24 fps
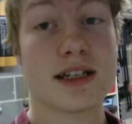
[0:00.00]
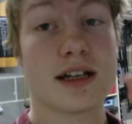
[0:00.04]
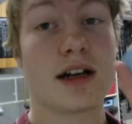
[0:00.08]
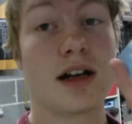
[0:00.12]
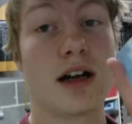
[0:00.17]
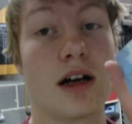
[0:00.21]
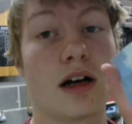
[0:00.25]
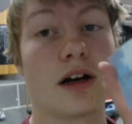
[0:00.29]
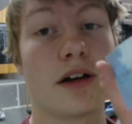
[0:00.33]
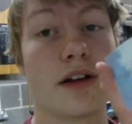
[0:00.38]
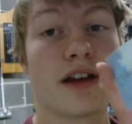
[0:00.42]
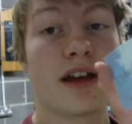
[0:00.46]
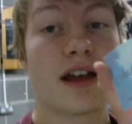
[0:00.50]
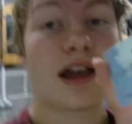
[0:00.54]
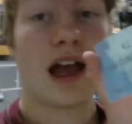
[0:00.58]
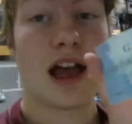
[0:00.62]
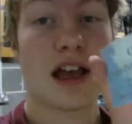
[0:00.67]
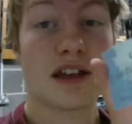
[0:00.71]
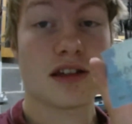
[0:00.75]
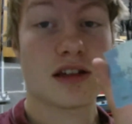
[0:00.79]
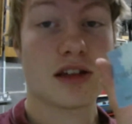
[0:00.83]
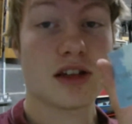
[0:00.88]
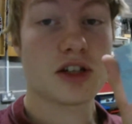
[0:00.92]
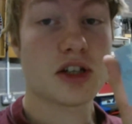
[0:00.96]
card
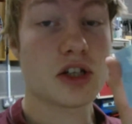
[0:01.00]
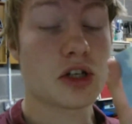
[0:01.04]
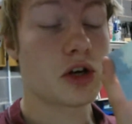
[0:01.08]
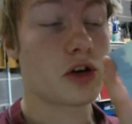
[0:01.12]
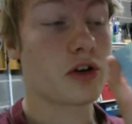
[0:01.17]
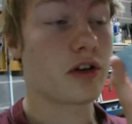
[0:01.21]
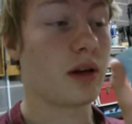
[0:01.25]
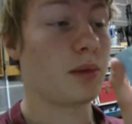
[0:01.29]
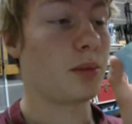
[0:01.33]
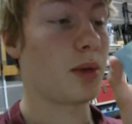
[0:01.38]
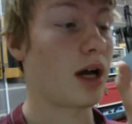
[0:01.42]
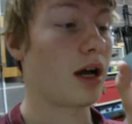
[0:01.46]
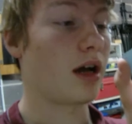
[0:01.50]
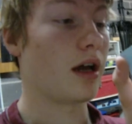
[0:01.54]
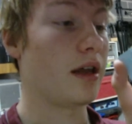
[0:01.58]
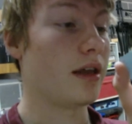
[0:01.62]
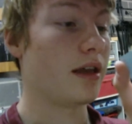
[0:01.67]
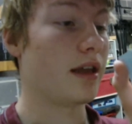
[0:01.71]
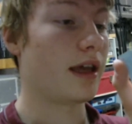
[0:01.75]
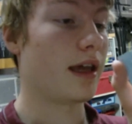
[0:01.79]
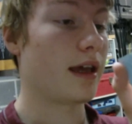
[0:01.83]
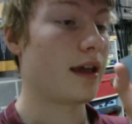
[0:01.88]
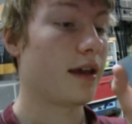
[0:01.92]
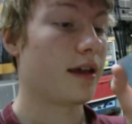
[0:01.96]
has a story
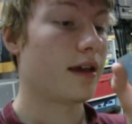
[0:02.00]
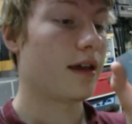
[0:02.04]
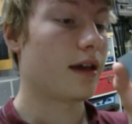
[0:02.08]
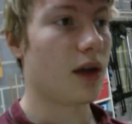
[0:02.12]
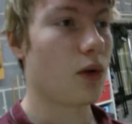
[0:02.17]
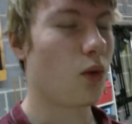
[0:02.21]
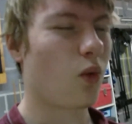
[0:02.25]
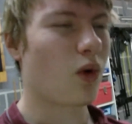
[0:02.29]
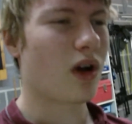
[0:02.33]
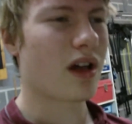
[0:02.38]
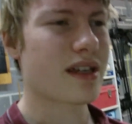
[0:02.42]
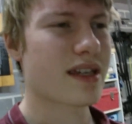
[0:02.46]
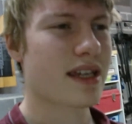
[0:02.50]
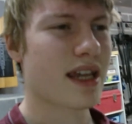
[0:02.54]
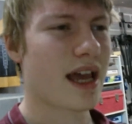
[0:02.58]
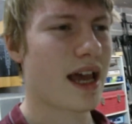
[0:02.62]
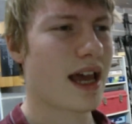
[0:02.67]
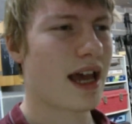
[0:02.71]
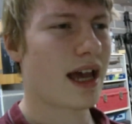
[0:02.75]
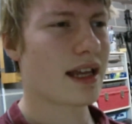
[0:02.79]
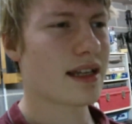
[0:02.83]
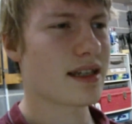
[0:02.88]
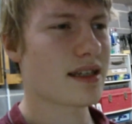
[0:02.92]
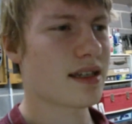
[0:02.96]
behind it. It was
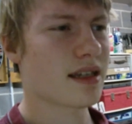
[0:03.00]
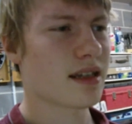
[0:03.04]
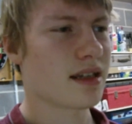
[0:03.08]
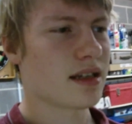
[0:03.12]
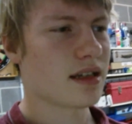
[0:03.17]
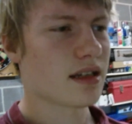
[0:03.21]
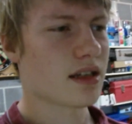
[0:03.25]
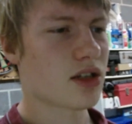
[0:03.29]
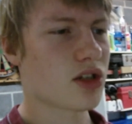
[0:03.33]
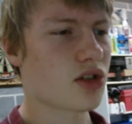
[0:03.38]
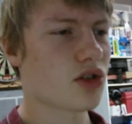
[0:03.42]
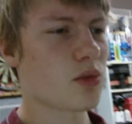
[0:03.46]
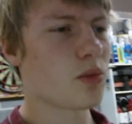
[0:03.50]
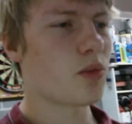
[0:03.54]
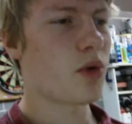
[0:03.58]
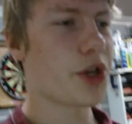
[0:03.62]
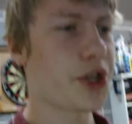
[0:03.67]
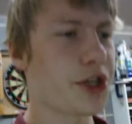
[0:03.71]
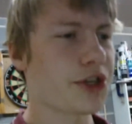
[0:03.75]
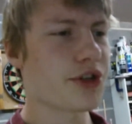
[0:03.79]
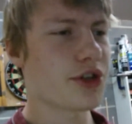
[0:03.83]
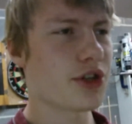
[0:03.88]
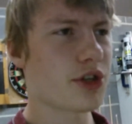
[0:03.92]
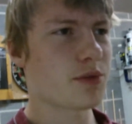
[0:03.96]
at
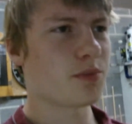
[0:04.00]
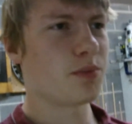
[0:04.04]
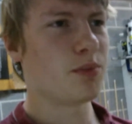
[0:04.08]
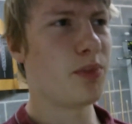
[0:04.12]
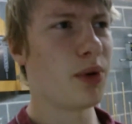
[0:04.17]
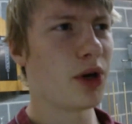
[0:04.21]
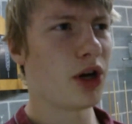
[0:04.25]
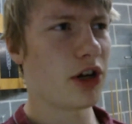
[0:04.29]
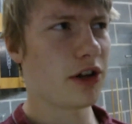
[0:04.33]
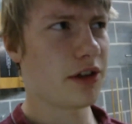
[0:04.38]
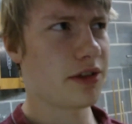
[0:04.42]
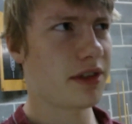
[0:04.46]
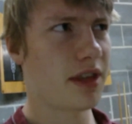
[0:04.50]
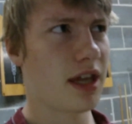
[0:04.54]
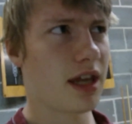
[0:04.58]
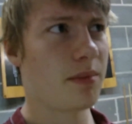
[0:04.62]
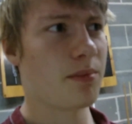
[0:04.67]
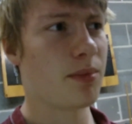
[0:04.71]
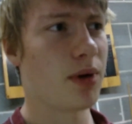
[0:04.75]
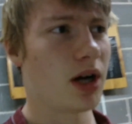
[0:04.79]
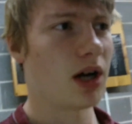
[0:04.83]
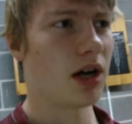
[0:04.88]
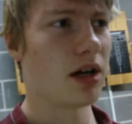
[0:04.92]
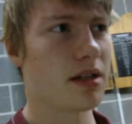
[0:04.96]
someone's birthday
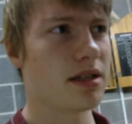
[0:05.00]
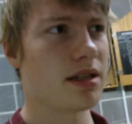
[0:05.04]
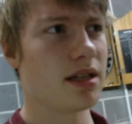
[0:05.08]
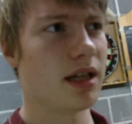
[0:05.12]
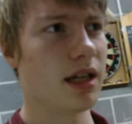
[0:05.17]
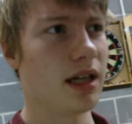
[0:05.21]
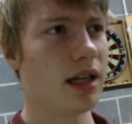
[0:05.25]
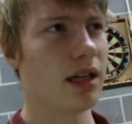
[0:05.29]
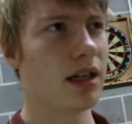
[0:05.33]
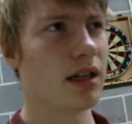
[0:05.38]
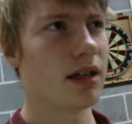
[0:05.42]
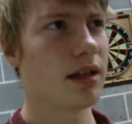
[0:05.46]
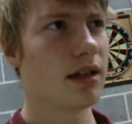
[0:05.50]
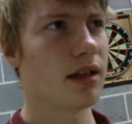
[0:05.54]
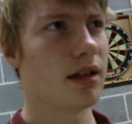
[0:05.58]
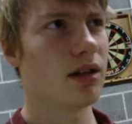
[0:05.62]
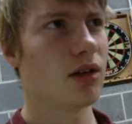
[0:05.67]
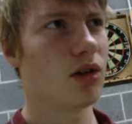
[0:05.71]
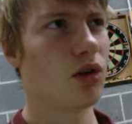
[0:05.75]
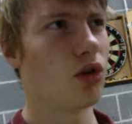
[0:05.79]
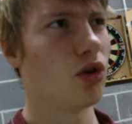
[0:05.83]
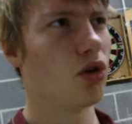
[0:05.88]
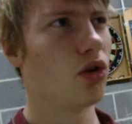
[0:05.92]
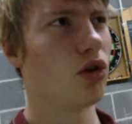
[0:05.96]
party,
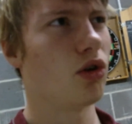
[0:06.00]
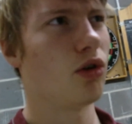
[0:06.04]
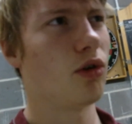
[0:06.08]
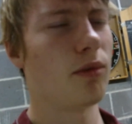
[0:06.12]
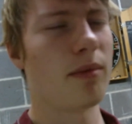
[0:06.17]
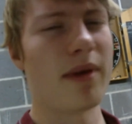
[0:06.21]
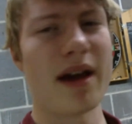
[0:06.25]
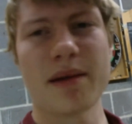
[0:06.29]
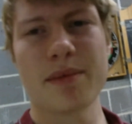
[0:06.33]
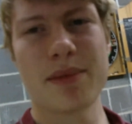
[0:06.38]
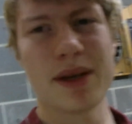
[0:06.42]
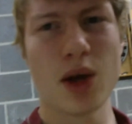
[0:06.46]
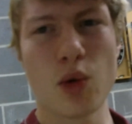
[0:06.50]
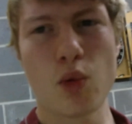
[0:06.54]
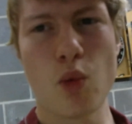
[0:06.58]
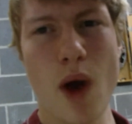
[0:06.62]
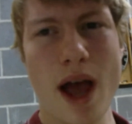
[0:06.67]
or maybe a